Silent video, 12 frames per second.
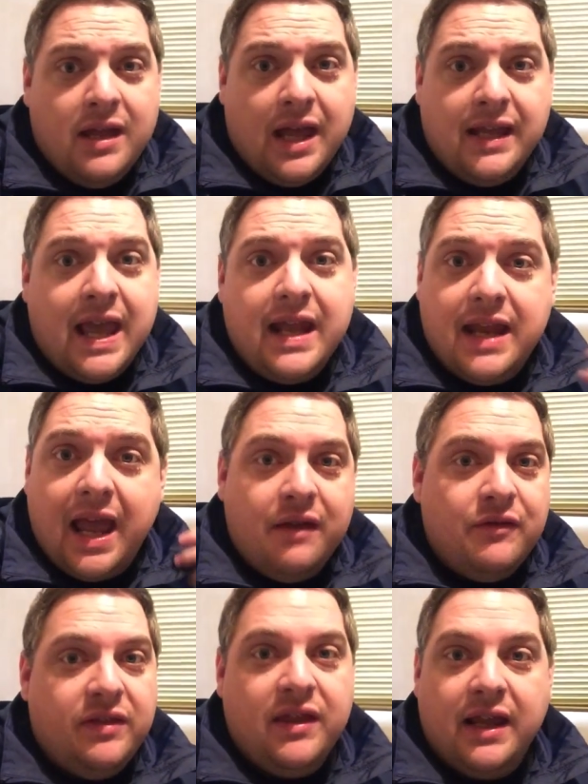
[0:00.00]
again,
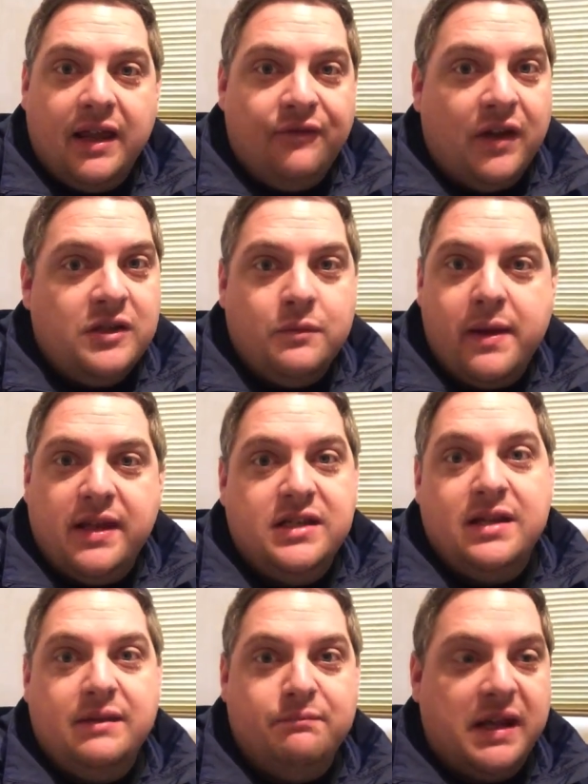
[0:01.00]
everything, if I talk about
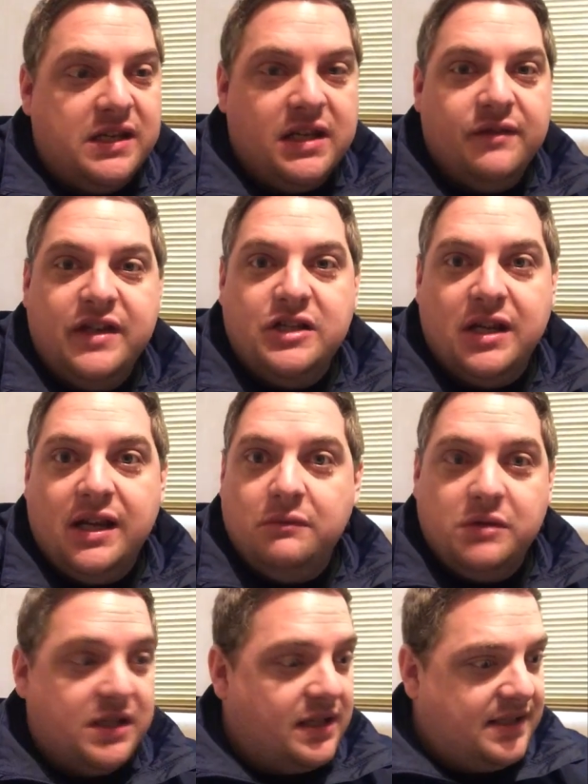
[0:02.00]
each match individually,
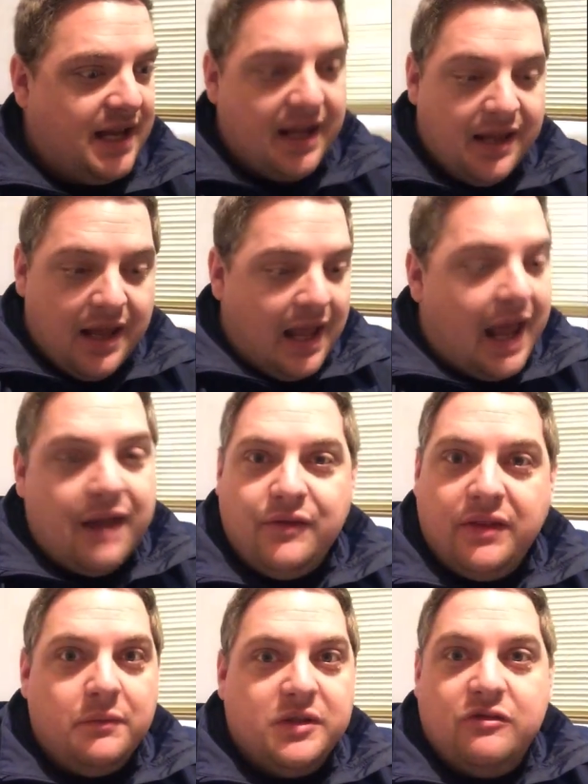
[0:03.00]
I'm just going to say
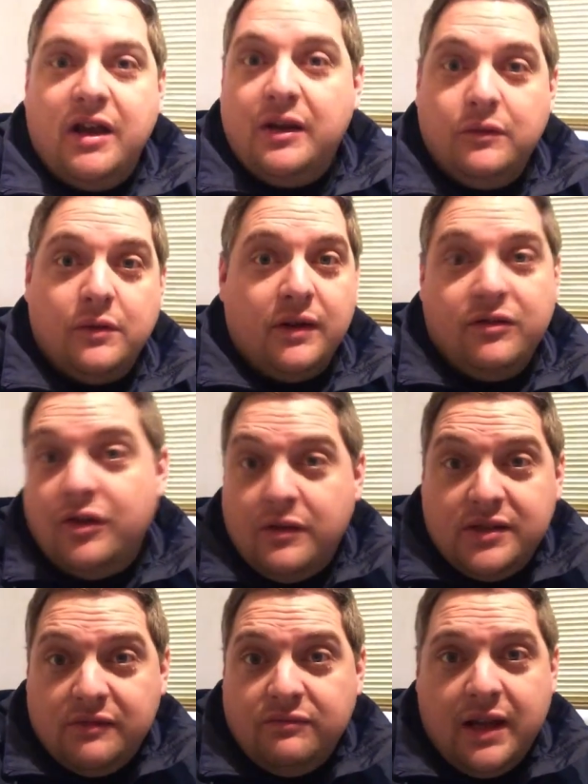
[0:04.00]
everything was great all the way through
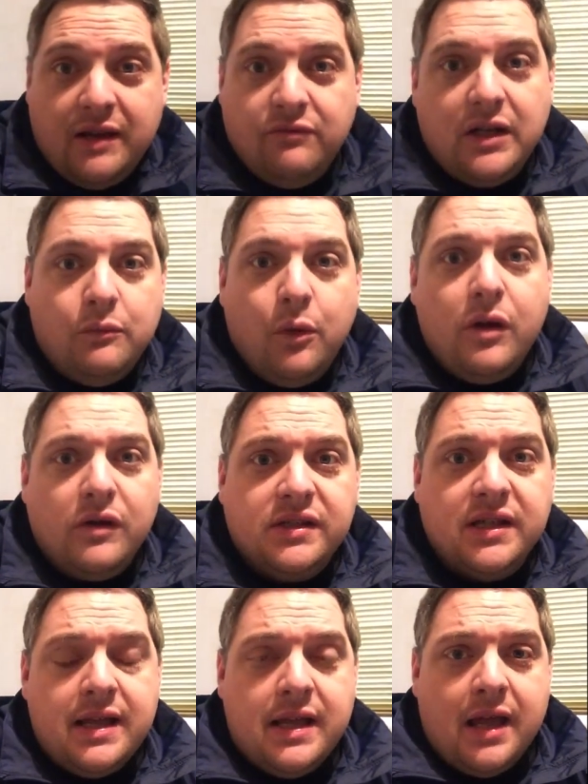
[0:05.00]
because it, it, really
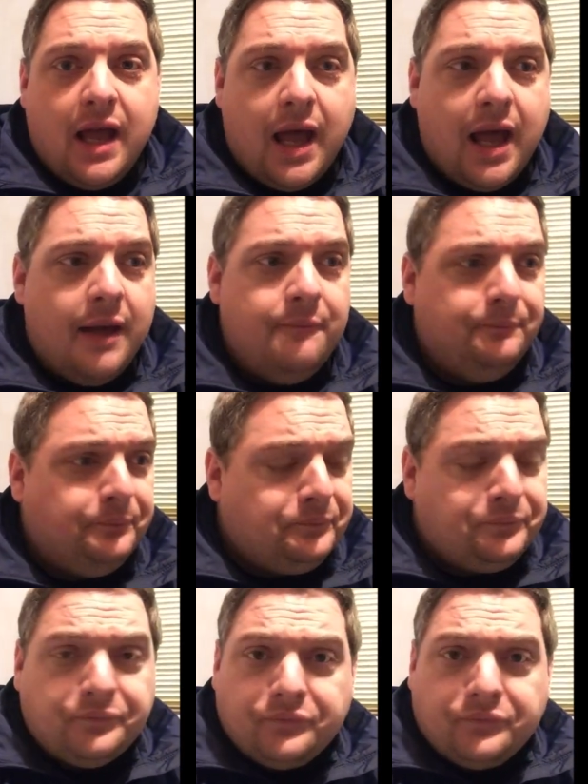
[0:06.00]
was. Um,